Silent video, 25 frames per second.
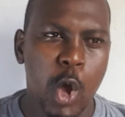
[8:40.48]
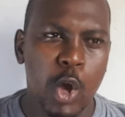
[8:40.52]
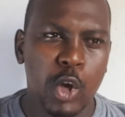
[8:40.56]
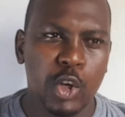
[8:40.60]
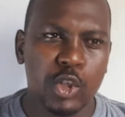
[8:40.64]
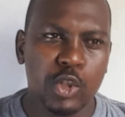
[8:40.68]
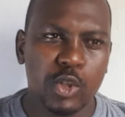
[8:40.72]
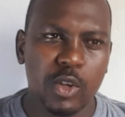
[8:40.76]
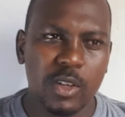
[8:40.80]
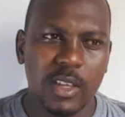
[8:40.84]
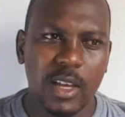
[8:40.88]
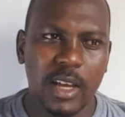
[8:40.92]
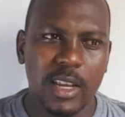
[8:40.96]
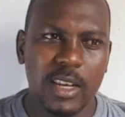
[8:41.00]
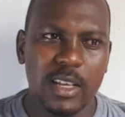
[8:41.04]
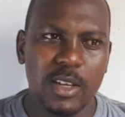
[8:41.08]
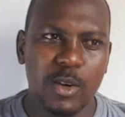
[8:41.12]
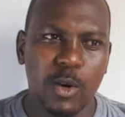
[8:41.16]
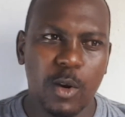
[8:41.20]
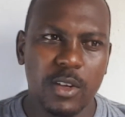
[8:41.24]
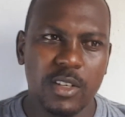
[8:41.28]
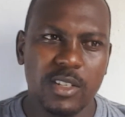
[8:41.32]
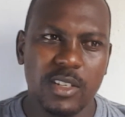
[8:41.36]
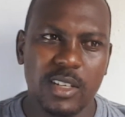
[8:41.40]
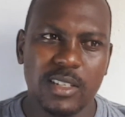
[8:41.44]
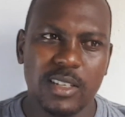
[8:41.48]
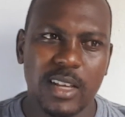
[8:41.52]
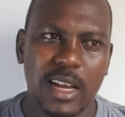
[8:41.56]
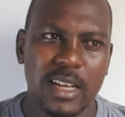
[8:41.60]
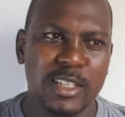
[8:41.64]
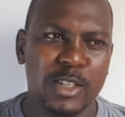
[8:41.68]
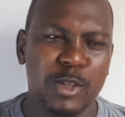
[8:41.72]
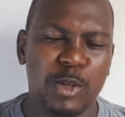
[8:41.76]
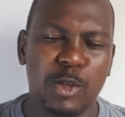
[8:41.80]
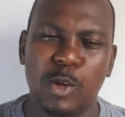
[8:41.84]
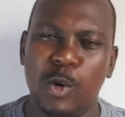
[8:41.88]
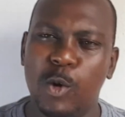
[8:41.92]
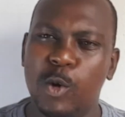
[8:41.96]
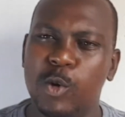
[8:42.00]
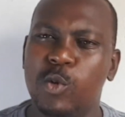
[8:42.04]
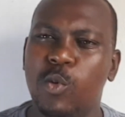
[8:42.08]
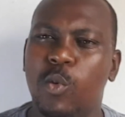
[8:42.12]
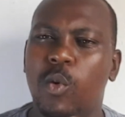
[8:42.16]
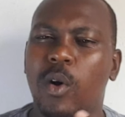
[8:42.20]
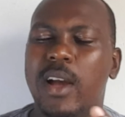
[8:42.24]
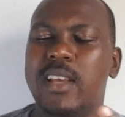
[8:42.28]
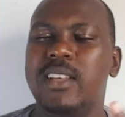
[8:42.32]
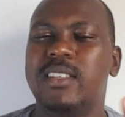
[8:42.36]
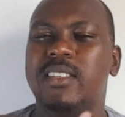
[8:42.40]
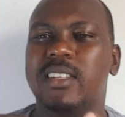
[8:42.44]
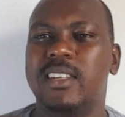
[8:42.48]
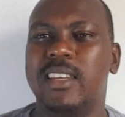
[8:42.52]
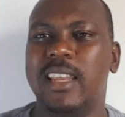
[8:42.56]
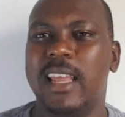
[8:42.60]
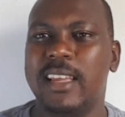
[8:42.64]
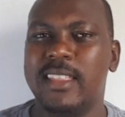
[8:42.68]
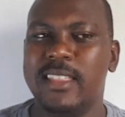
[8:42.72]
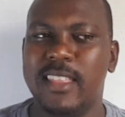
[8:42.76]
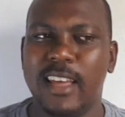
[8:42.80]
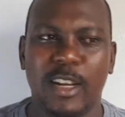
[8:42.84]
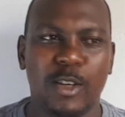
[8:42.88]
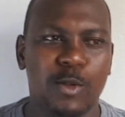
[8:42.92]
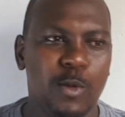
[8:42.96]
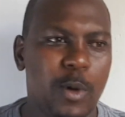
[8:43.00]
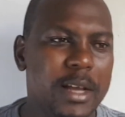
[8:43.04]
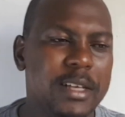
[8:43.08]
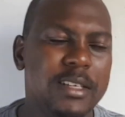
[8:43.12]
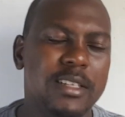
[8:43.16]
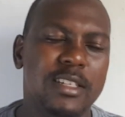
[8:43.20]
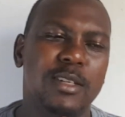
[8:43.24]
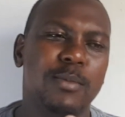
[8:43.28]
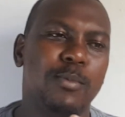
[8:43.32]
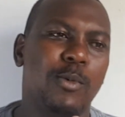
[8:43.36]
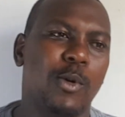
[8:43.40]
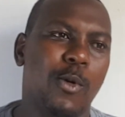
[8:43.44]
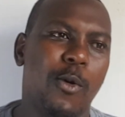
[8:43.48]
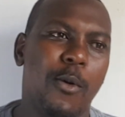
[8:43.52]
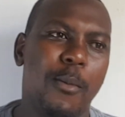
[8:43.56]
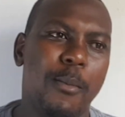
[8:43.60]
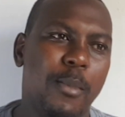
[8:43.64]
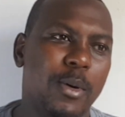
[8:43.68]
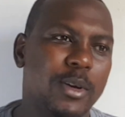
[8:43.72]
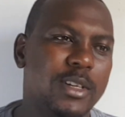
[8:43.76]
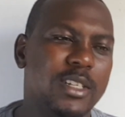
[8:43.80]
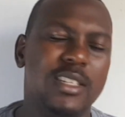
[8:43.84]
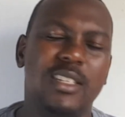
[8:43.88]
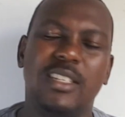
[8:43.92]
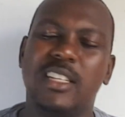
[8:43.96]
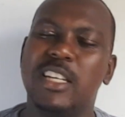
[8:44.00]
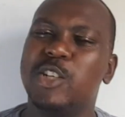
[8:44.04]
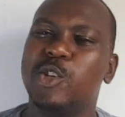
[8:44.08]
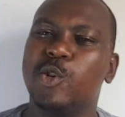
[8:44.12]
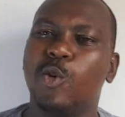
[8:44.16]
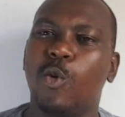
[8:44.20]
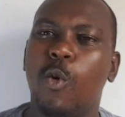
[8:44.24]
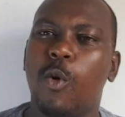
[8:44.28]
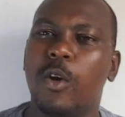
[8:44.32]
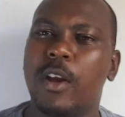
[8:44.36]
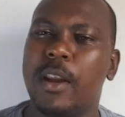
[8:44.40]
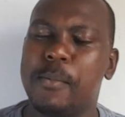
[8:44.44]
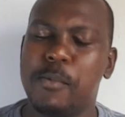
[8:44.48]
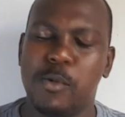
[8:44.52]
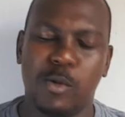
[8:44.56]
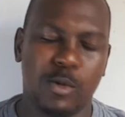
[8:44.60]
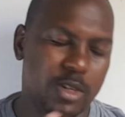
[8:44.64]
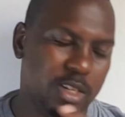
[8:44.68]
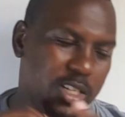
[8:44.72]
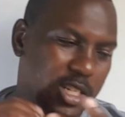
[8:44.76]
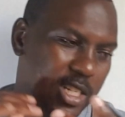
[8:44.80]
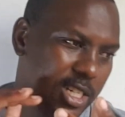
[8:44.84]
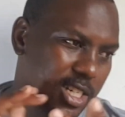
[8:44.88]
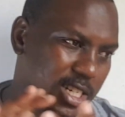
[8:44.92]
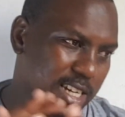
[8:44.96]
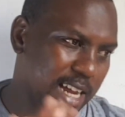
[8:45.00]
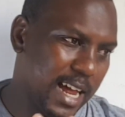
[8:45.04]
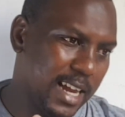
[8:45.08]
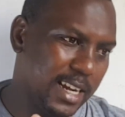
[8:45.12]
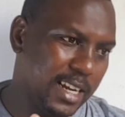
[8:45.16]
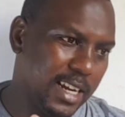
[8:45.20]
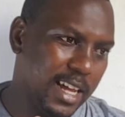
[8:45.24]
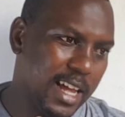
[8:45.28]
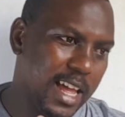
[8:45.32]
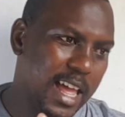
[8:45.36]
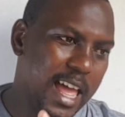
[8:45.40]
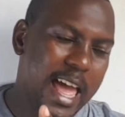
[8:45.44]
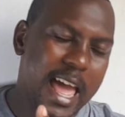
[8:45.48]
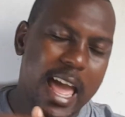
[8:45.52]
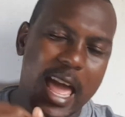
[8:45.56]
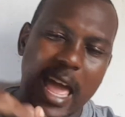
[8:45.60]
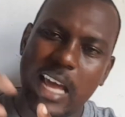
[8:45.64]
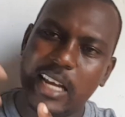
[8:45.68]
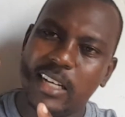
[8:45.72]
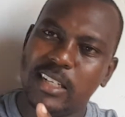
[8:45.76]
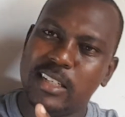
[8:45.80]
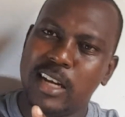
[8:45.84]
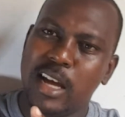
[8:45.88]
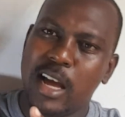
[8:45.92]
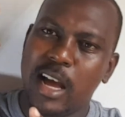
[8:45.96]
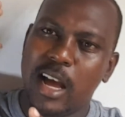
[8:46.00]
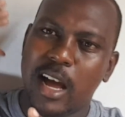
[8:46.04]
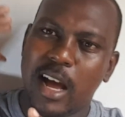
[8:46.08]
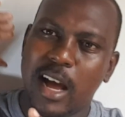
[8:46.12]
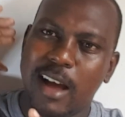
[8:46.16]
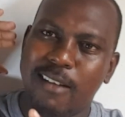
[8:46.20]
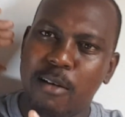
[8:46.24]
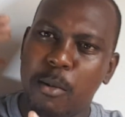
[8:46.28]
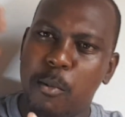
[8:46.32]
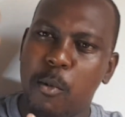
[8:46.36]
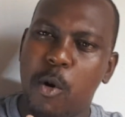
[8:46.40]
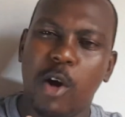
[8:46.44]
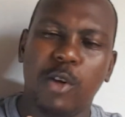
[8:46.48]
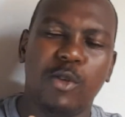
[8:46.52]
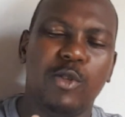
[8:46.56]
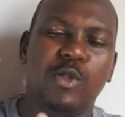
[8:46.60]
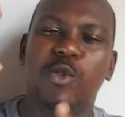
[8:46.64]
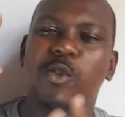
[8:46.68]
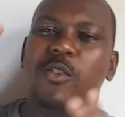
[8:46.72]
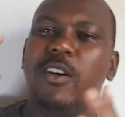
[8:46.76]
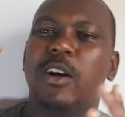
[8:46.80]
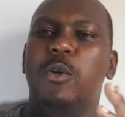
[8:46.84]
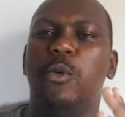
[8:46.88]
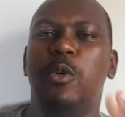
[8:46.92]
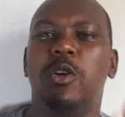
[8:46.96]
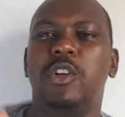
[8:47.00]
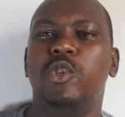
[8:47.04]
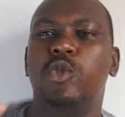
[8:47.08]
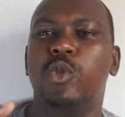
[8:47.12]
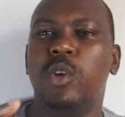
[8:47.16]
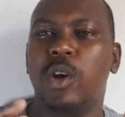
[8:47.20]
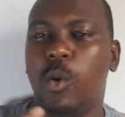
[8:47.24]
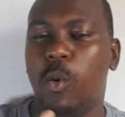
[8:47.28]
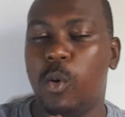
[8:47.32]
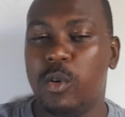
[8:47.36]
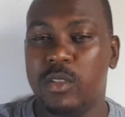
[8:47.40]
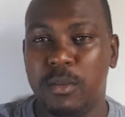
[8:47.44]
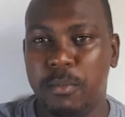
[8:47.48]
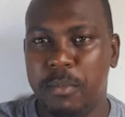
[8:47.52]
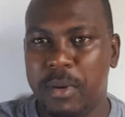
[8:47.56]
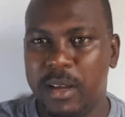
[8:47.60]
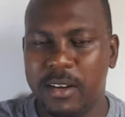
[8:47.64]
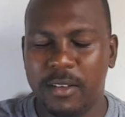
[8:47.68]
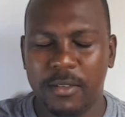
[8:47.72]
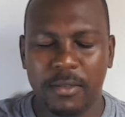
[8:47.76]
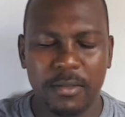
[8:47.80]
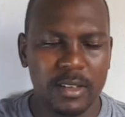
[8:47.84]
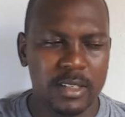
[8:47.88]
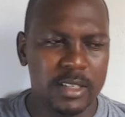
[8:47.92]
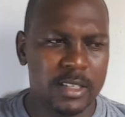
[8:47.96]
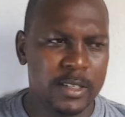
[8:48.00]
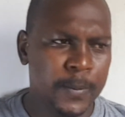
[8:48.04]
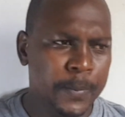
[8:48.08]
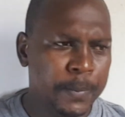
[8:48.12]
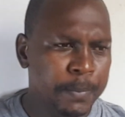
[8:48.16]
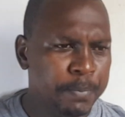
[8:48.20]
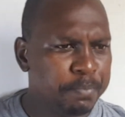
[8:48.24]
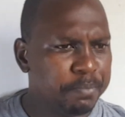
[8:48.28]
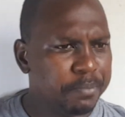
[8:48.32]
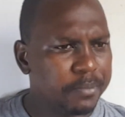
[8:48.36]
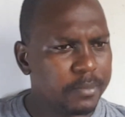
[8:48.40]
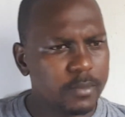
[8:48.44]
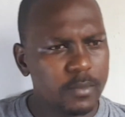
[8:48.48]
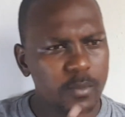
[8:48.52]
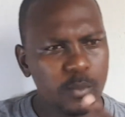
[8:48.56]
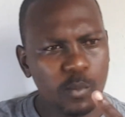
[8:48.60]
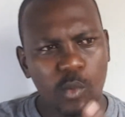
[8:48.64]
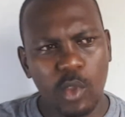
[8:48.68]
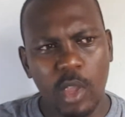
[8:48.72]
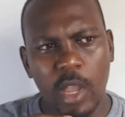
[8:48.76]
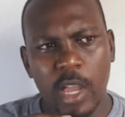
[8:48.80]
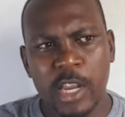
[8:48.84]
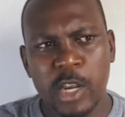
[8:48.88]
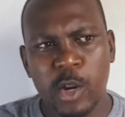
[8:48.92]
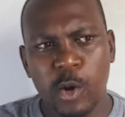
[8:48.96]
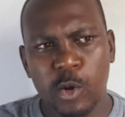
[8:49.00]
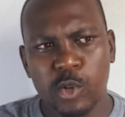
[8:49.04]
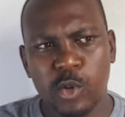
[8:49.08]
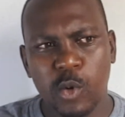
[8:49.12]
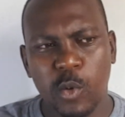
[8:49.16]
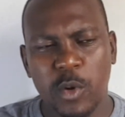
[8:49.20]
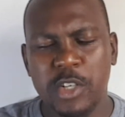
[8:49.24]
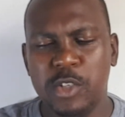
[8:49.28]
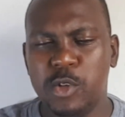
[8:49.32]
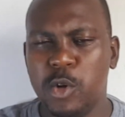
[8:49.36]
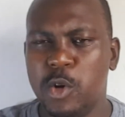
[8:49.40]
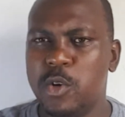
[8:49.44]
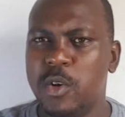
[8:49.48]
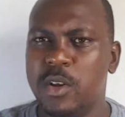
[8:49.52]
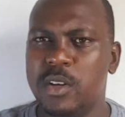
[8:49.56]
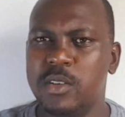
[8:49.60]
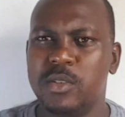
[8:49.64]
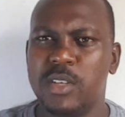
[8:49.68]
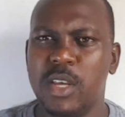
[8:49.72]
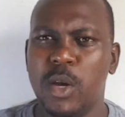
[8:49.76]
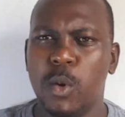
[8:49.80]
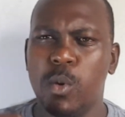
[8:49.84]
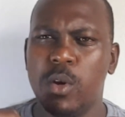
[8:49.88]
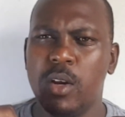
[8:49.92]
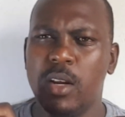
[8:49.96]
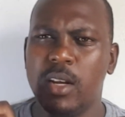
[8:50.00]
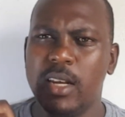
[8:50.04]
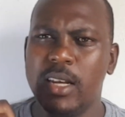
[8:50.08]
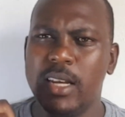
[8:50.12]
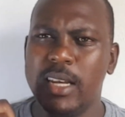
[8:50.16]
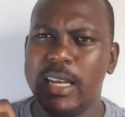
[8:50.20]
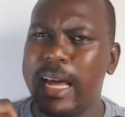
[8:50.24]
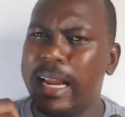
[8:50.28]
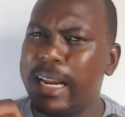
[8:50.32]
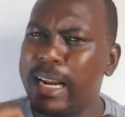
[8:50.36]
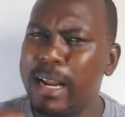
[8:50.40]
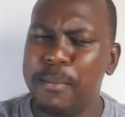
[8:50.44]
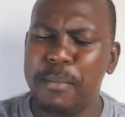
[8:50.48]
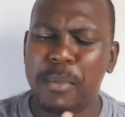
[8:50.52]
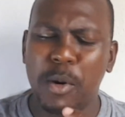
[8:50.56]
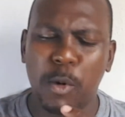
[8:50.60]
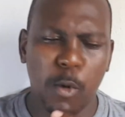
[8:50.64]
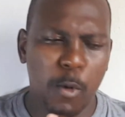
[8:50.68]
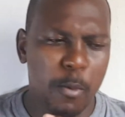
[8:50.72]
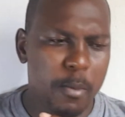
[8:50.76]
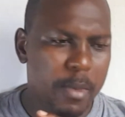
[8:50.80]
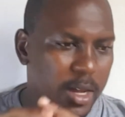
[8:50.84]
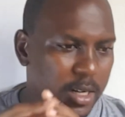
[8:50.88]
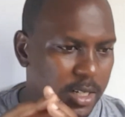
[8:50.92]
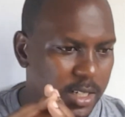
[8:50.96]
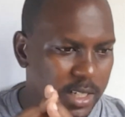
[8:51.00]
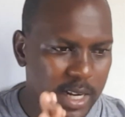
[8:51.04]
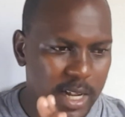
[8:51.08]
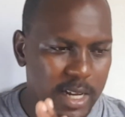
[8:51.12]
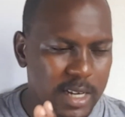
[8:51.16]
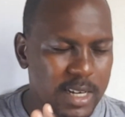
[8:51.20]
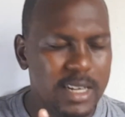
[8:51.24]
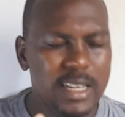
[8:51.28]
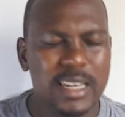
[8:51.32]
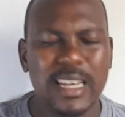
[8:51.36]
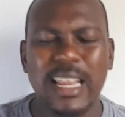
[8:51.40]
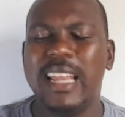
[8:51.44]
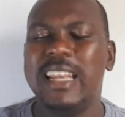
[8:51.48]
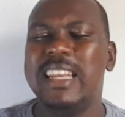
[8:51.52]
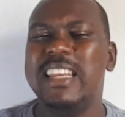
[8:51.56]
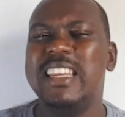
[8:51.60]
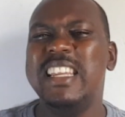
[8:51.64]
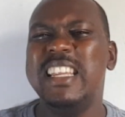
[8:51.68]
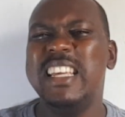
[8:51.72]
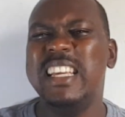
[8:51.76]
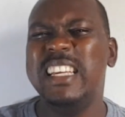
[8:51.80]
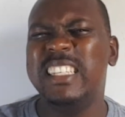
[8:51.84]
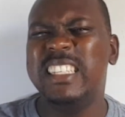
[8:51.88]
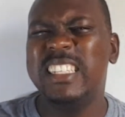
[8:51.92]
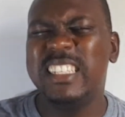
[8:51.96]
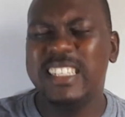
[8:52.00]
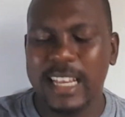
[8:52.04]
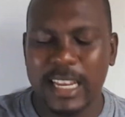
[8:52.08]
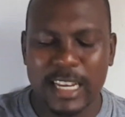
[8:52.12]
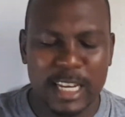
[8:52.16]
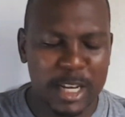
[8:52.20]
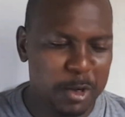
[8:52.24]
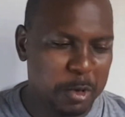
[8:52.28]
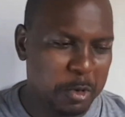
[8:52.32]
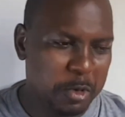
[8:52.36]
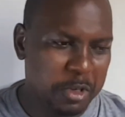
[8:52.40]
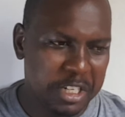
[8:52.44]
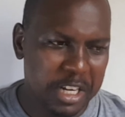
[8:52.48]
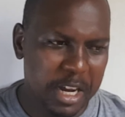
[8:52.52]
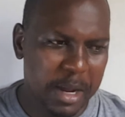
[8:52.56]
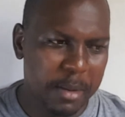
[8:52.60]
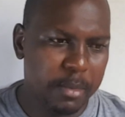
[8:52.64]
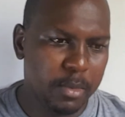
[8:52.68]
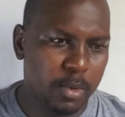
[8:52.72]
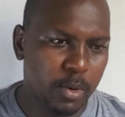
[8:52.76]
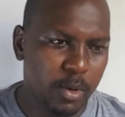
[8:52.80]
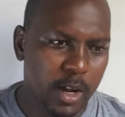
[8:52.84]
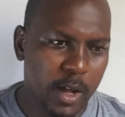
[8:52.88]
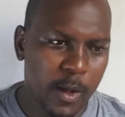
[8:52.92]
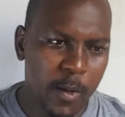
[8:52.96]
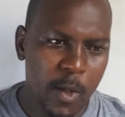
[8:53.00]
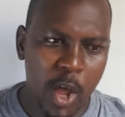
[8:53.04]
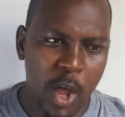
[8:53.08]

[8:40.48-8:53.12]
So then, he's just asking to the Lord, why is it like that? Why is it Murombo, stage moto chishanda, and vamwe vanhu enjoy all the benefits? And he also went on to say, ndaramba urombanshade, ndaneta nekutambura.